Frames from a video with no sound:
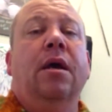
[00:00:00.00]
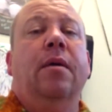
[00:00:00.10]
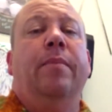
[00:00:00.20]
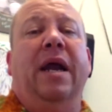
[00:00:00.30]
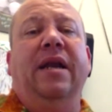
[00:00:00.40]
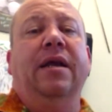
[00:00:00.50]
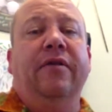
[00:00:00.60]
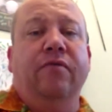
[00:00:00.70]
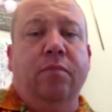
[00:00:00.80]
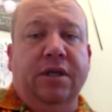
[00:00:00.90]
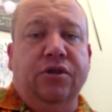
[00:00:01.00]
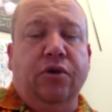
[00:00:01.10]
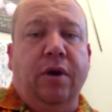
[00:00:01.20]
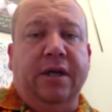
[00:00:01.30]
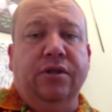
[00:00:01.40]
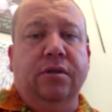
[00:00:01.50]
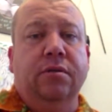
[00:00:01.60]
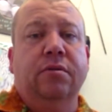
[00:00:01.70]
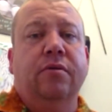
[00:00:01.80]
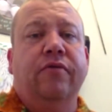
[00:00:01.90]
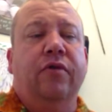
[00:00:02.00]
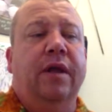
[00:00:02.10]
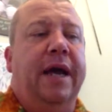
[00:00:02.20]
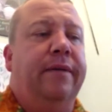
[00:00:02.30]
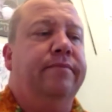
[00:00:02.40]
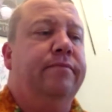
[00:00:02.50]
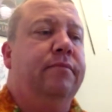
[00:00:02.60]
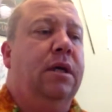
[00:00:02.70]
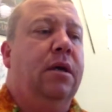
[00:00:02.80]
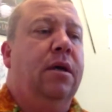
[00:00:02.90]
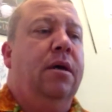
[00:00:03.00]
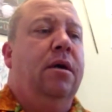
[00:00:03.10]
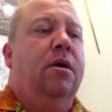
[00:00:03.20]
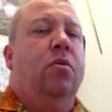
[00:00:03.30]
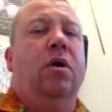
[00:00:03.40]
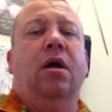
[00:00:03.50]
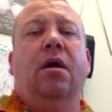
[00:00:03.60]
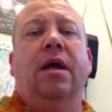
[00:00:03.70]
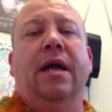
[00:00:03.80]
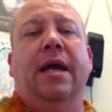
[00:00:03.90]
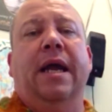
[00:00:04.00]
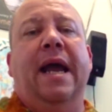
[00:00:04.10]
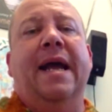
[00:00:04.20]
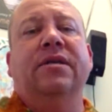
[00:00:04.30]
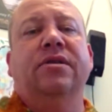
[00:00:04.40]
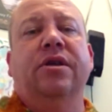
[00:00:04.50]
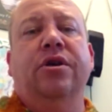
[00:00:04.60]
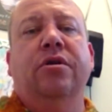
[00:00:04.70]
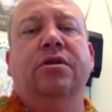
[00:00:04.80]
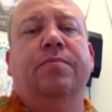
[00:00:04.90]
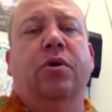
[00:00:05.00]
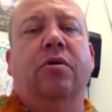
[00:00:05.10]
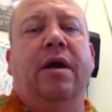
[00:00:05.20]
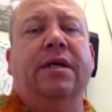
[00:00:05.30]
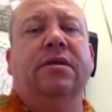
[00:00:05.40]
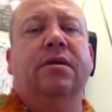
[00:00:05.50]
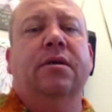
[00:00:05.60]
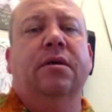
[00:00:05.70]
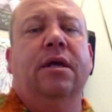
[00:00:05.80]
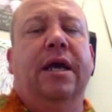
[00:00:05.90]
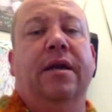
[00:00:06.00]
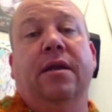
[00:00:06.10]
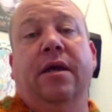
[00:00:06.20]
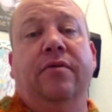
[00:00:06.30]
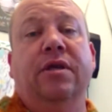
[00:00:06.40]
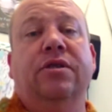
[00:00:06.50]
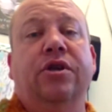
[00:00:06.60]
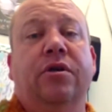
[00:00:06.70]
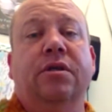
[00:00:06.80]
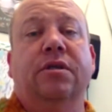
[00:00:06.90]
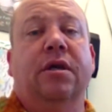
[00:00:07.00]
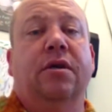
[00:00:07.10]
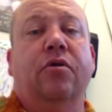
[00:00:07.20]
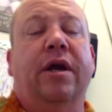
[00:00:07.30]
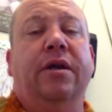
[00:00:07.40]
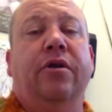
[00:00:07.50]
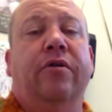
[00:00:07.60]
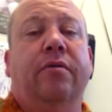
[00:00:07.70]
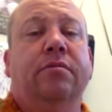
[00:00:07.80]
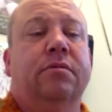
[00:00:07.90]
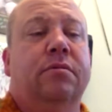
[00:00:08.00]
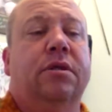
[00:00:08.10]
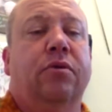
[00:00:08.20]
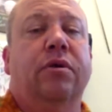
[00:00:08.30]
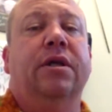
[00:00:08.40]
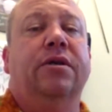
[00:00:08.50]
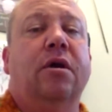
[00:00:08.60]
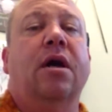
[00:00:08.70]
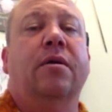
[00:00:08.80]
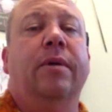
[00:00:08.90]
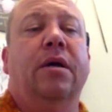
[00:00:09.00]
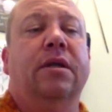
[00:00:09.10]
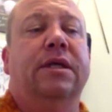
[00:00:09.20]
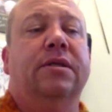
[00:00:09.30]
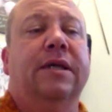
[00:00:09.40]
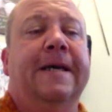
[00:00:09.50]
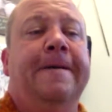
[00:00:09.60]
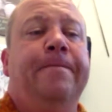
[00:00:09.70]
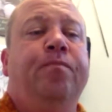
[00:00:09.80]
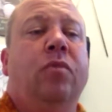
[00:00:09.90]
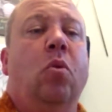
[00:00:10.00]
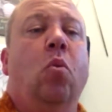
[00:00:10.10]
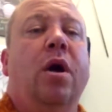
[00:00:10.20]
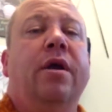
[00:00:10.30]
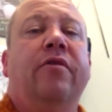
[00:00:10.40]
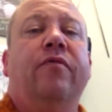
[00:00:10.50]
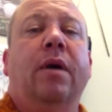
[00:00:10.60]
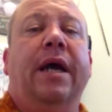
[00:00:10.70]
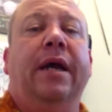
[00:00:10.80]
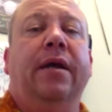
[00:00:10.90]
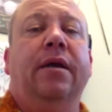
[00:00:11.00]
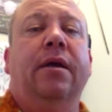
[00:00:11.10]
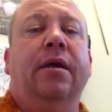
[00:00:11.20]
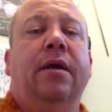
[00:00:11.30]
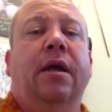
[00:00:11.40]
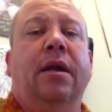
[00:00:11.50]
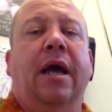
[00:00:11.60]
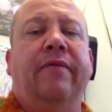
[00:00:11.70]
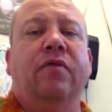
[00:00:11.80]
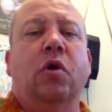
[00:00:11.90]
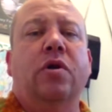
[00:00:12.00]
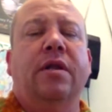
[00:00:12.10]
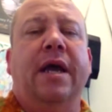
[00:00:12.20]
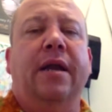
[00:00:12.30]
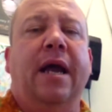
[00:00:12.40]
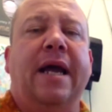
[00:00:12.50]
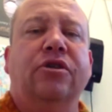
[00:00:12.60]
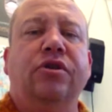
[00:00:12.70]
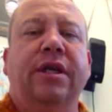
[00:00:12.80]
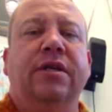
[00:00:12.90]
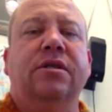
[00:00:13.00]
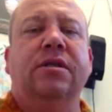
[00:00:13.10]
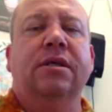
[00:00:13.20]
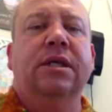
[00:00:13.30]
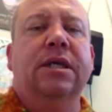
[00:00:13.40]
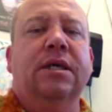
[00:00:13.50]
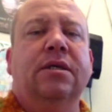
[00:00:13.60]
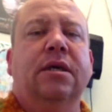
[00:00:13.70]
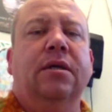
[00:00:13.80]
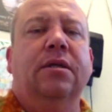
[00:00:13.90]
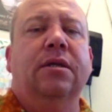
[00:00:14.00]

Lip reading: But I didn't give them much direction for that. Well, as the years progressed, and this year is a great year to really talk about this, I've learned that actually it's the